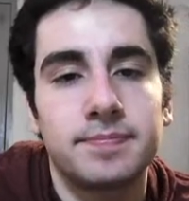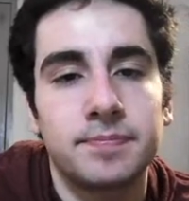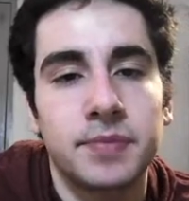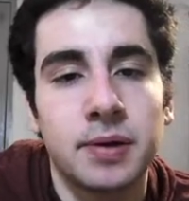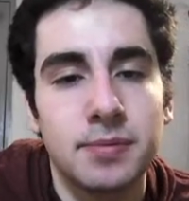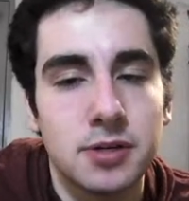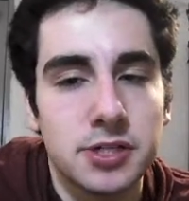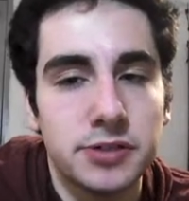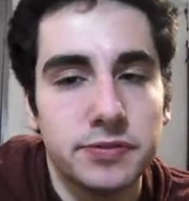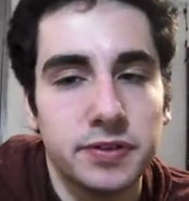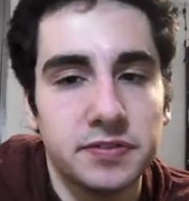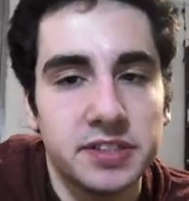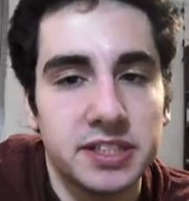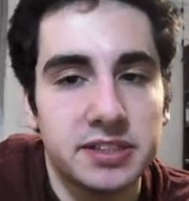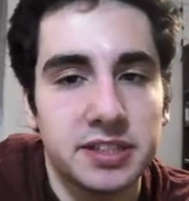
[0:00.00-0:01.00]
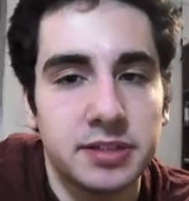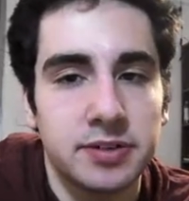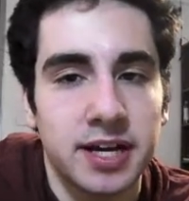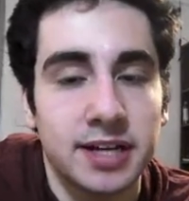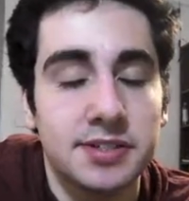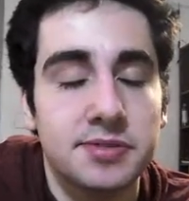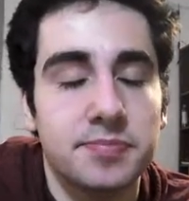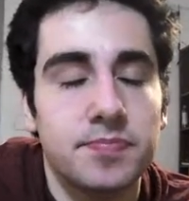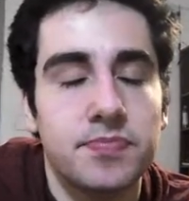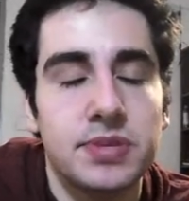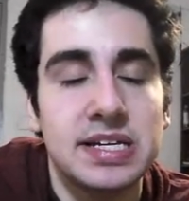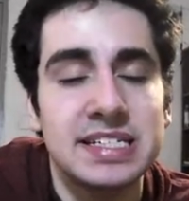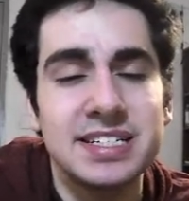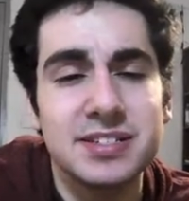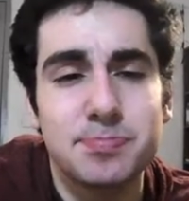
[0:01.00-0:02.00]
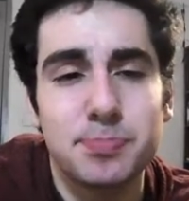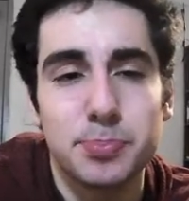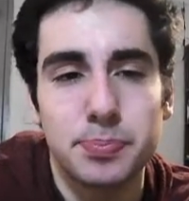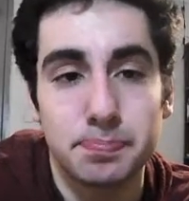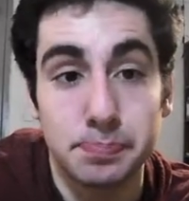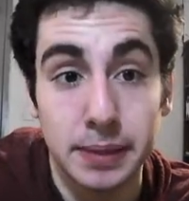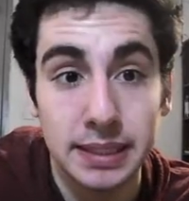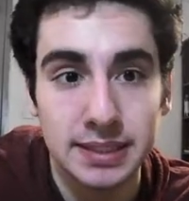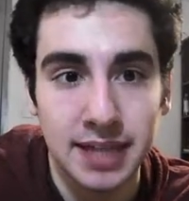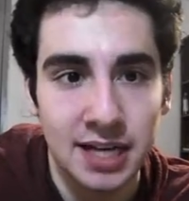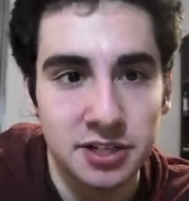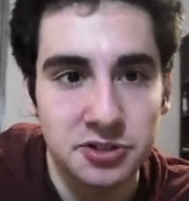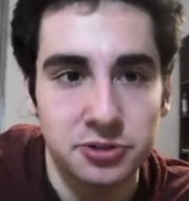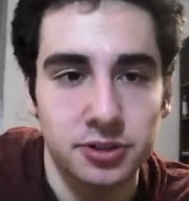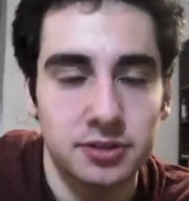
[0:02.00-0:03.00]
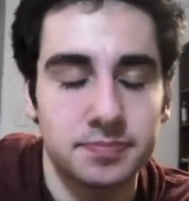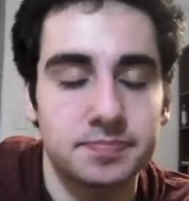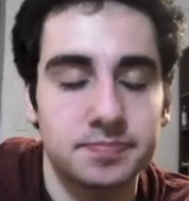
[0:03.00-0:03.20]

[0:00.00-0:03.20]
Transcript: Number 115, T-Rex. This is big dinosaur.